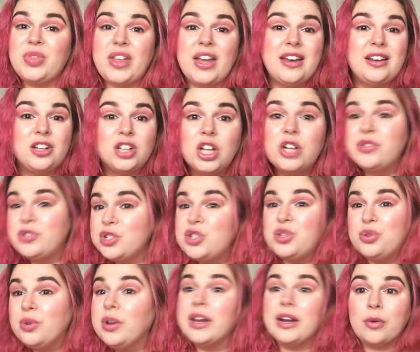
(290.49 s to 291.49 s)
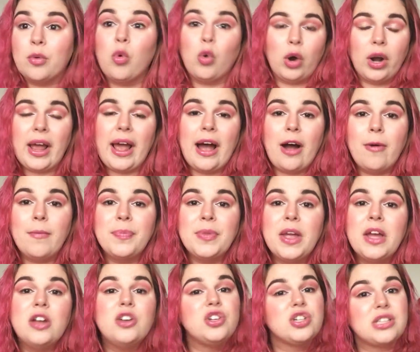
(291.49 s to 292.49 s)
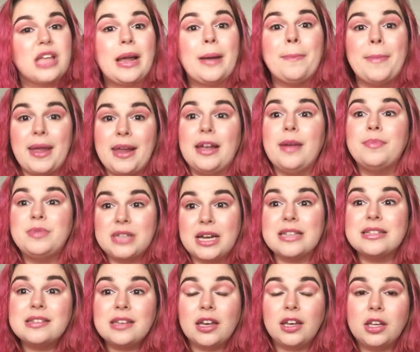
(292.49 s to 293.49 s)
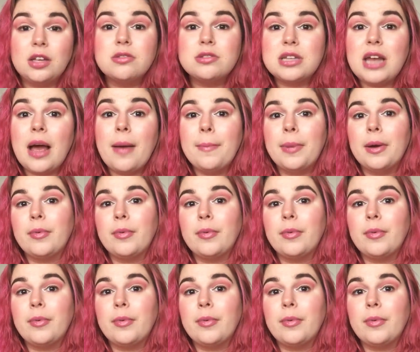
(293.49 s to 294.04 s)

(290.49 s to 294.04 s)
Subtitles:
And clothes do get worn out, just like makeup does get used up.